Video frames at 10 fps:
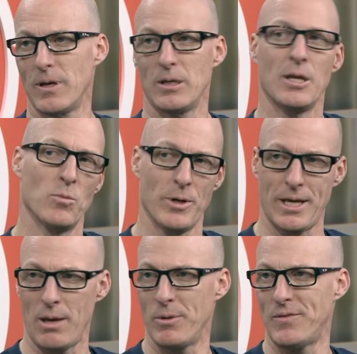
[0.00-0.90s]
and
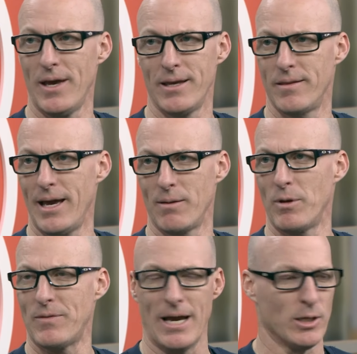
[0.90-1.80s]
Enrique would tell you that. And
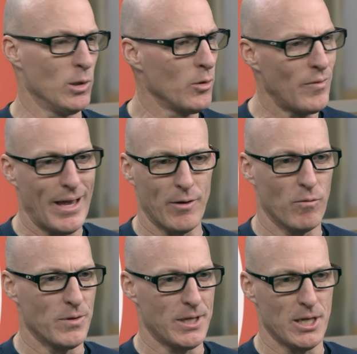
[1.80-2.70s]
we've kind of learned that
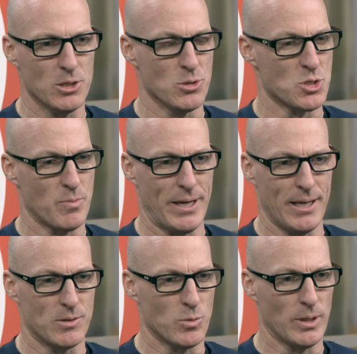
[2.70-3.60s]
over the years. I mean,
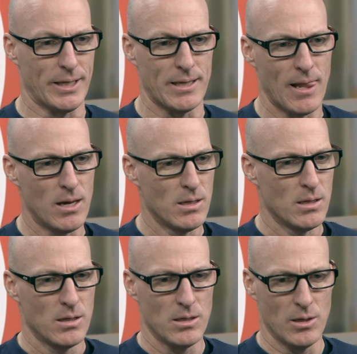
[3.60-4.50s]
it really,
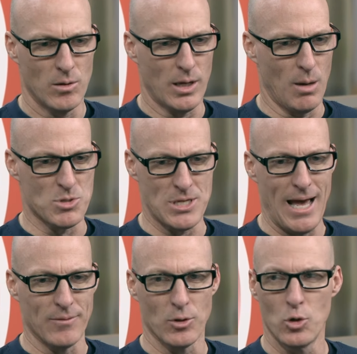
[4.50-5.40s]
you know, comes
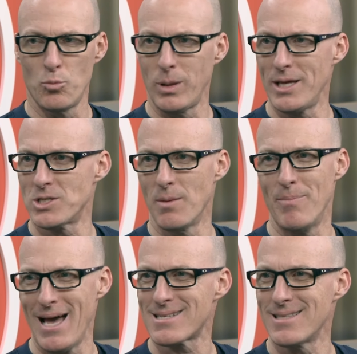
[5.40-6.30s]
down to who plays the
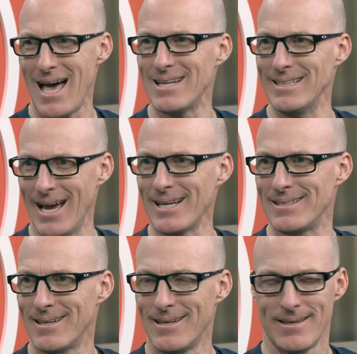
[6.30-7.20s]
best that
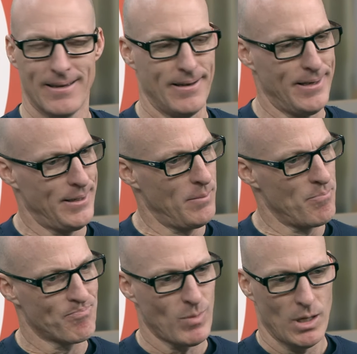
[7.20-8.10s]
night.
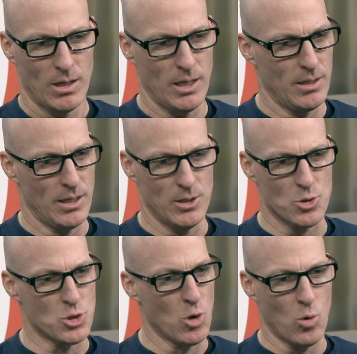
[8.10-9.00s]
And
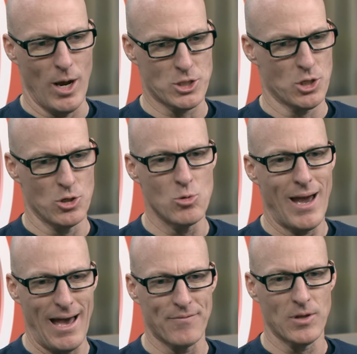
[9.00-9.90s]
there's no question, you
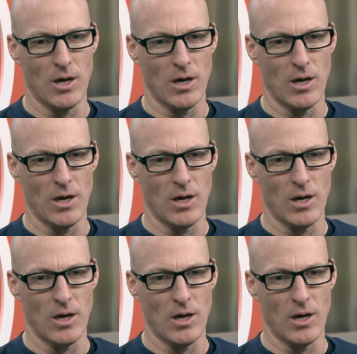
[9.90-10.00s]
have